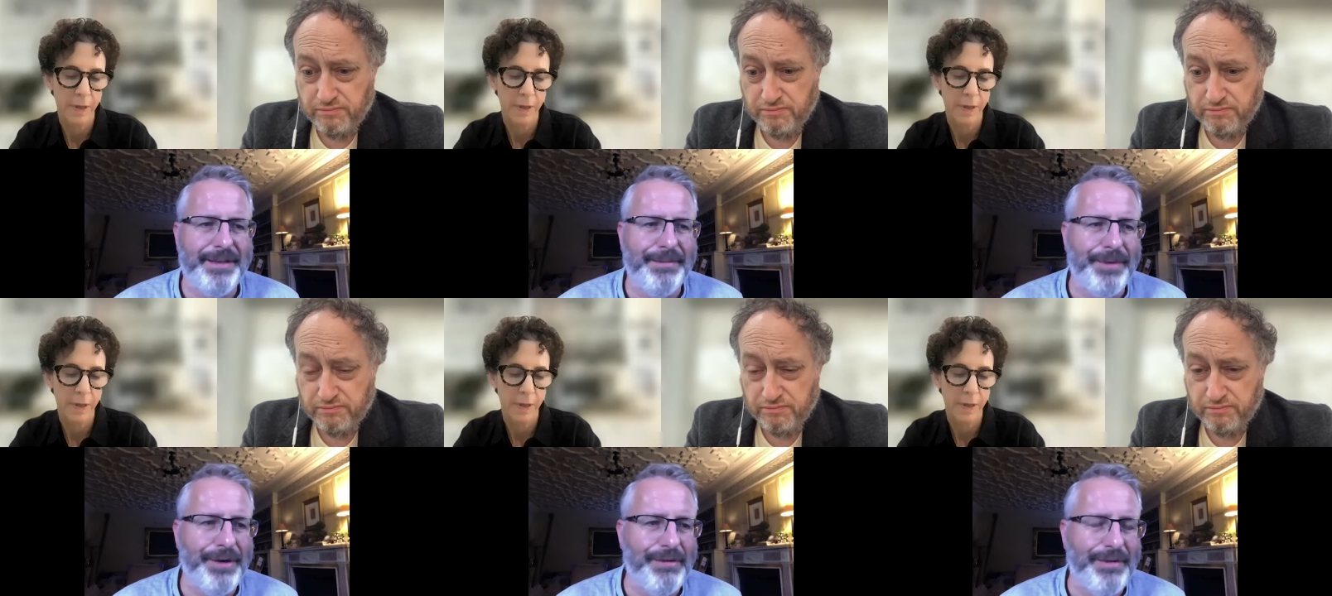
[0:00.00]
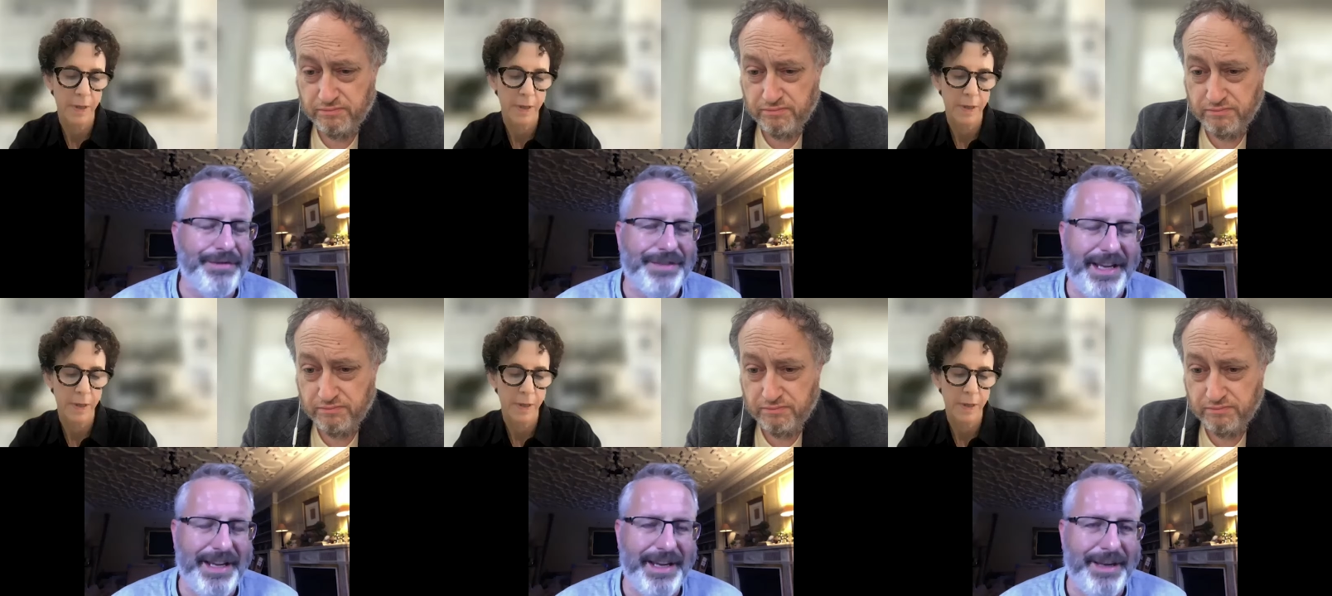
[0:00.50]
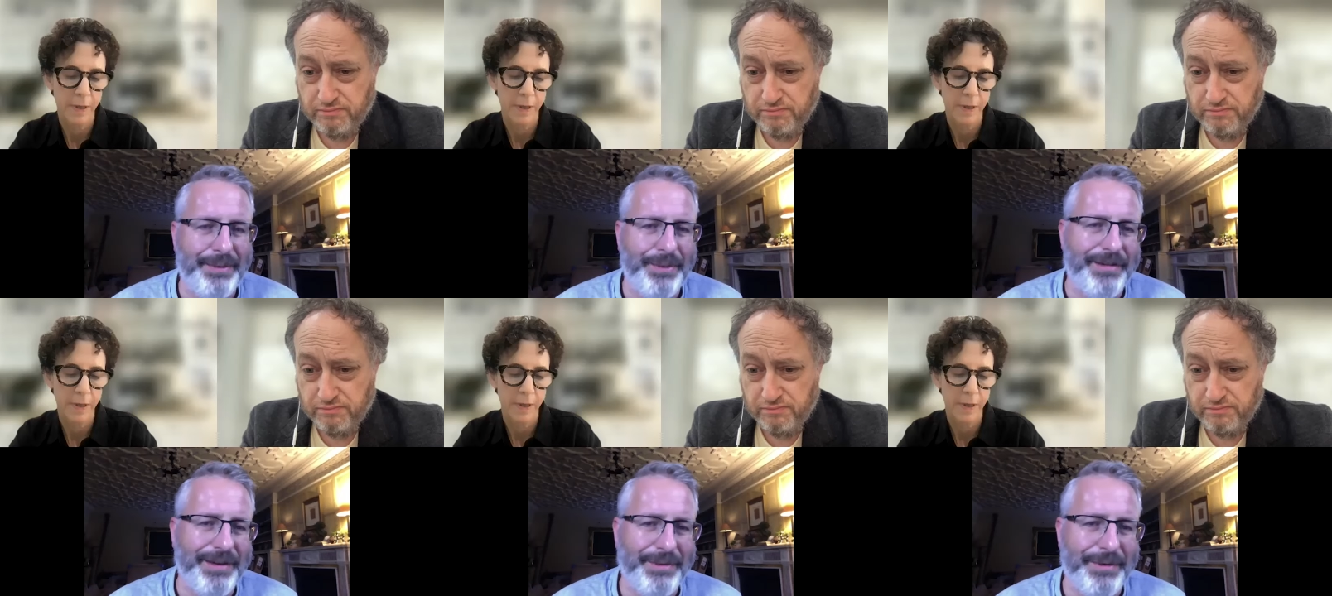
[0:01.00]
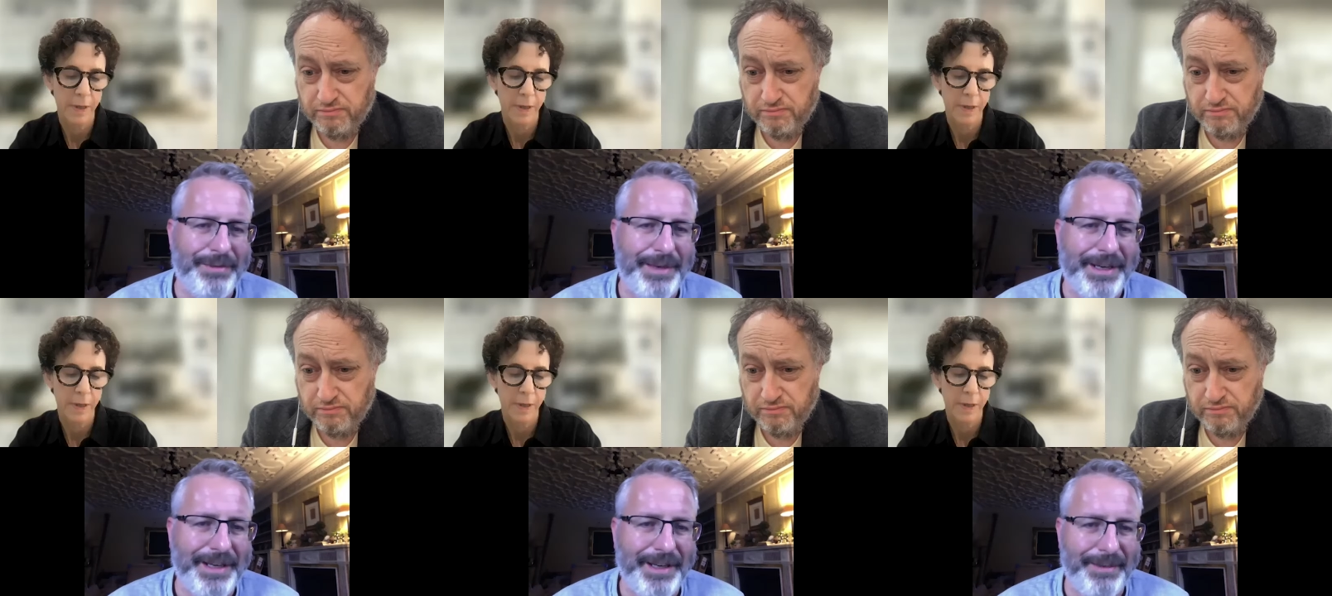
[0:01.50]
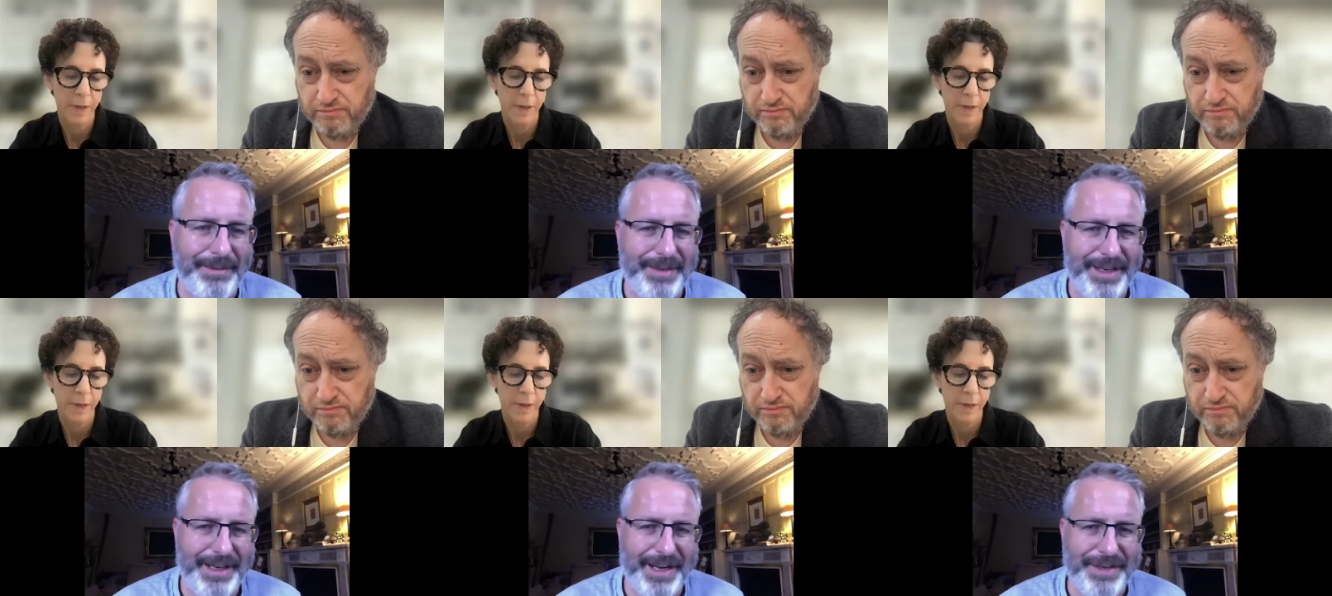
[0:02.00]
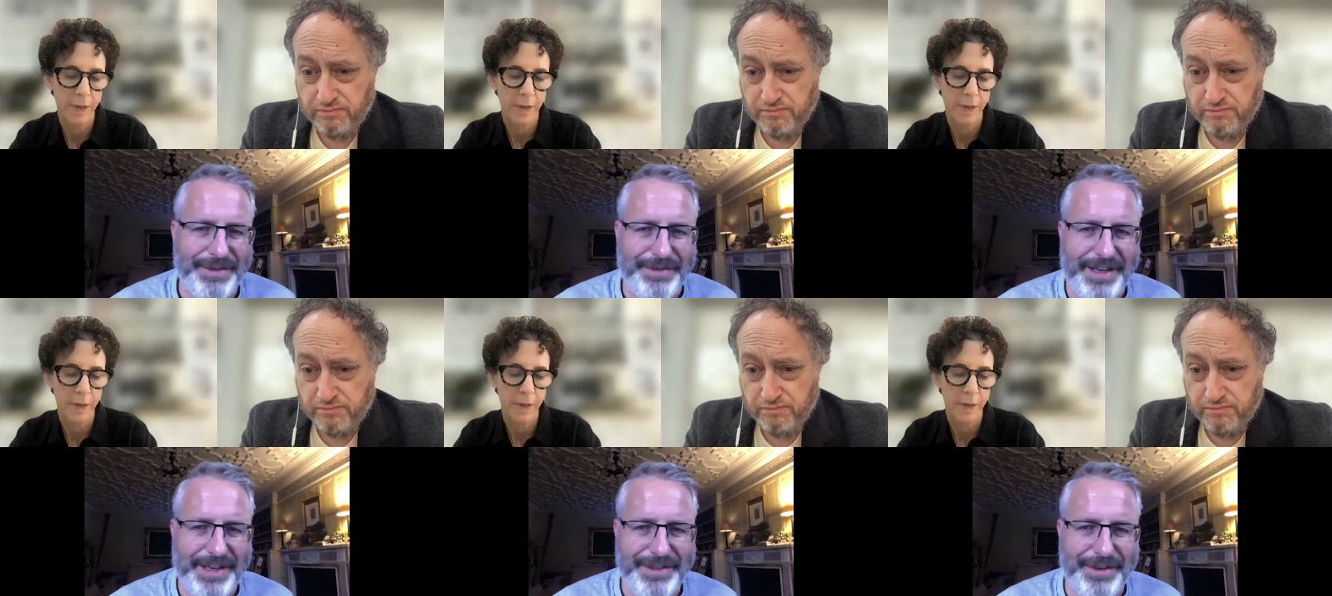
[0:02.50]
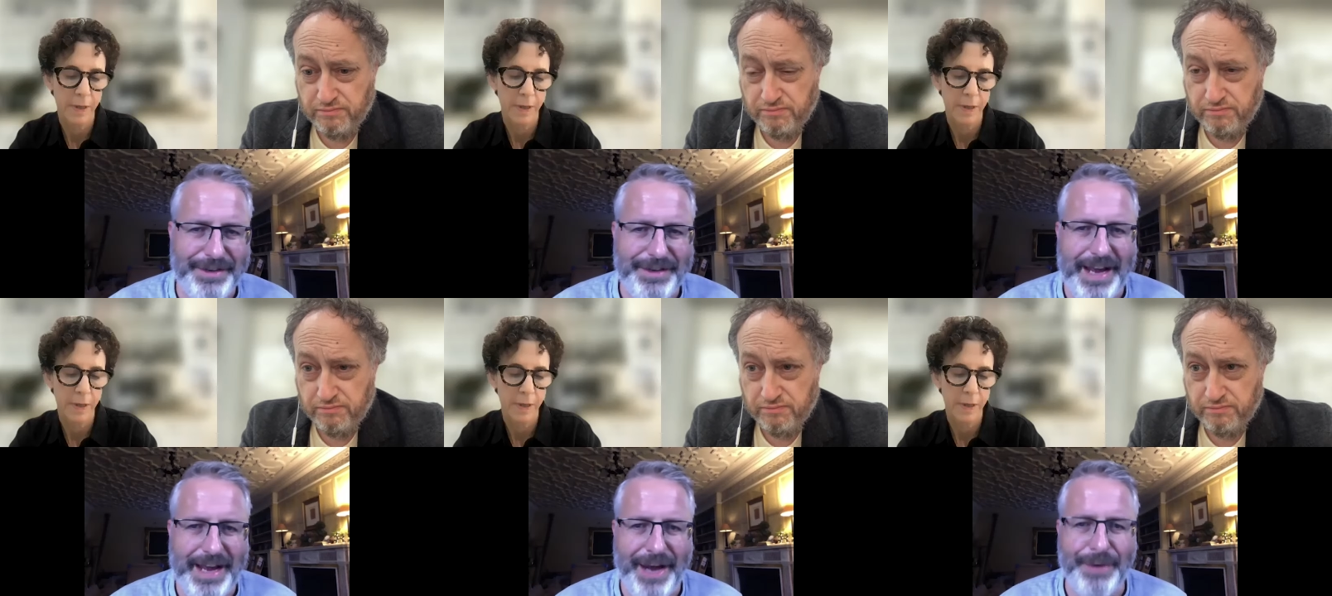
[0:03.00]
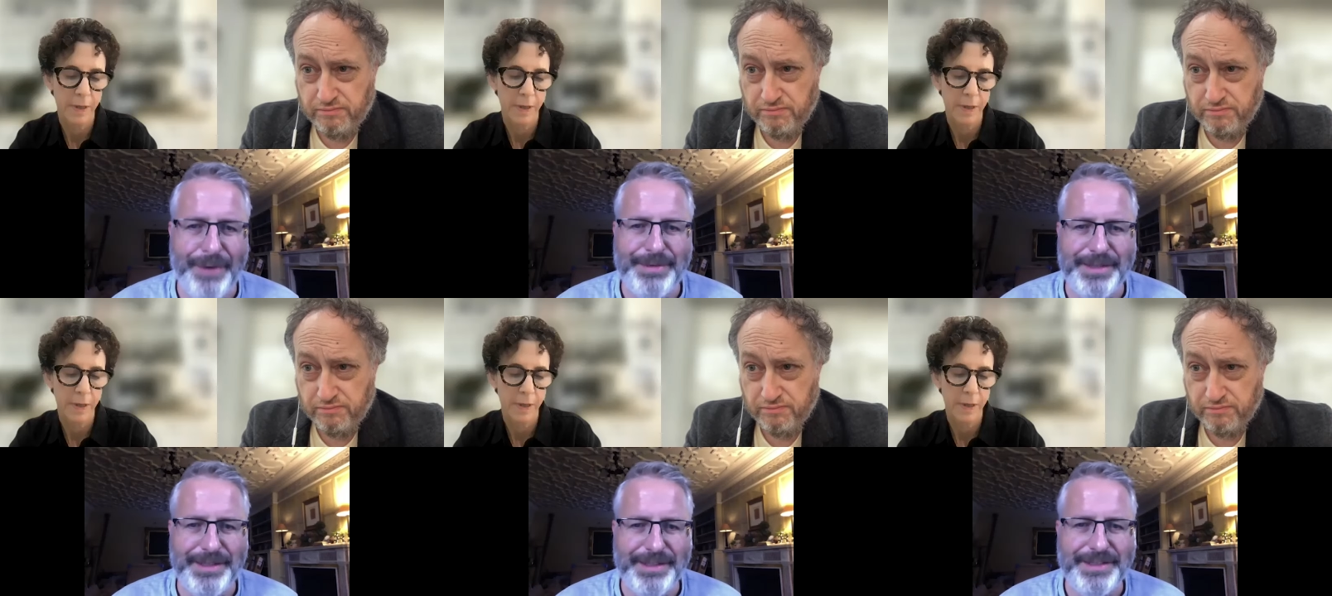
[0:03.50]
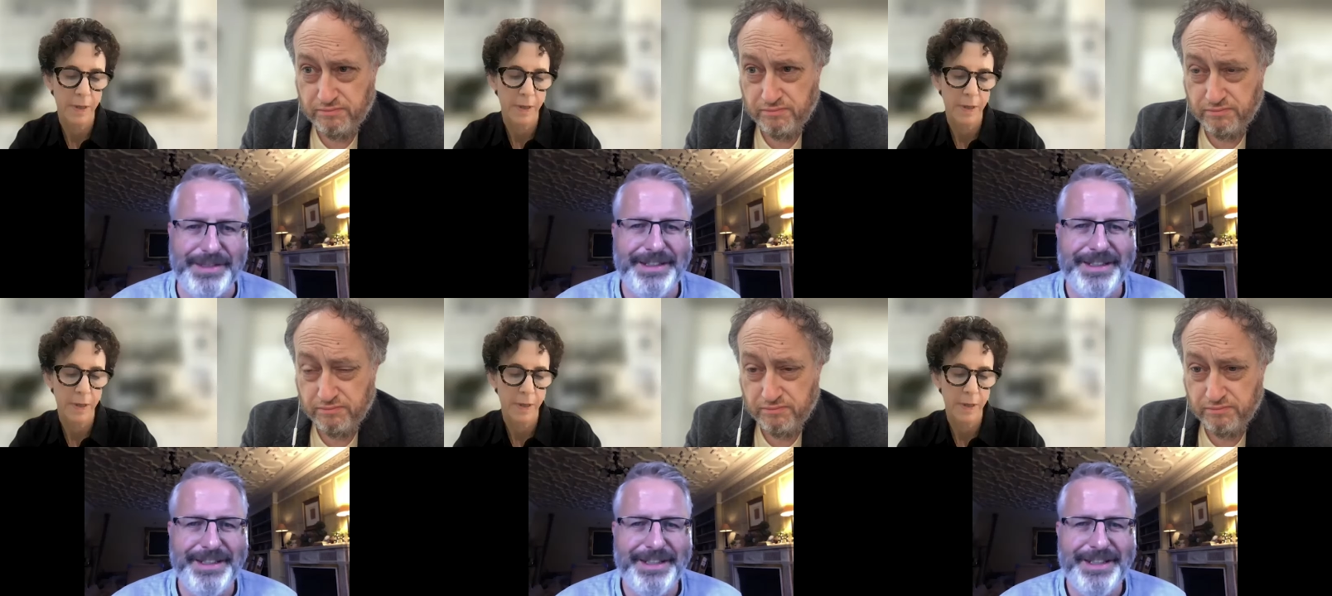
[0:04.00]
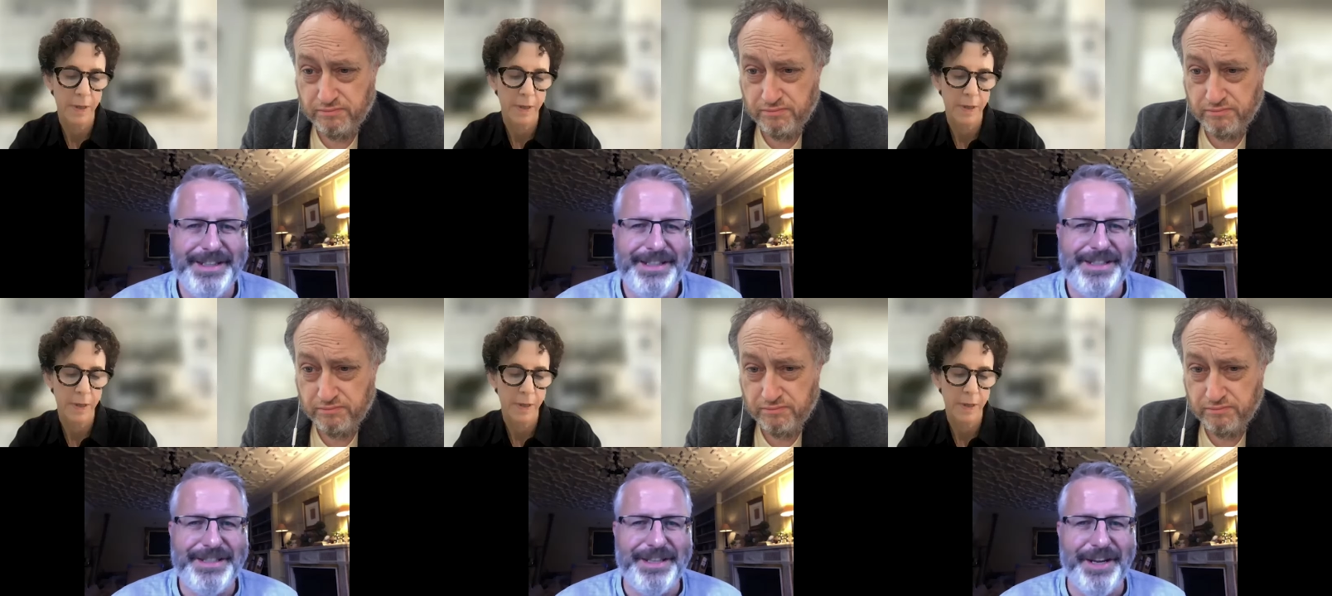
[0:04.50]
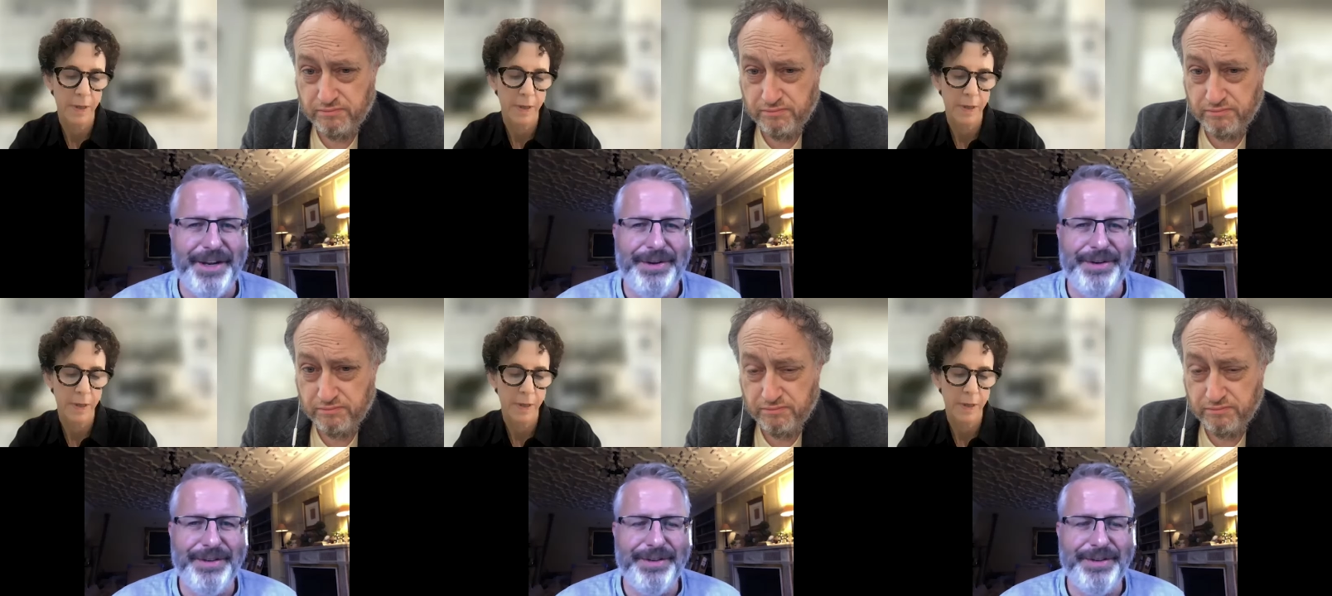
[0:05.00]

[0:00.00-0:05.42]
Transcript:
Speaker 1: the more upset and worried we've become. In actual fact, it's not helped us. So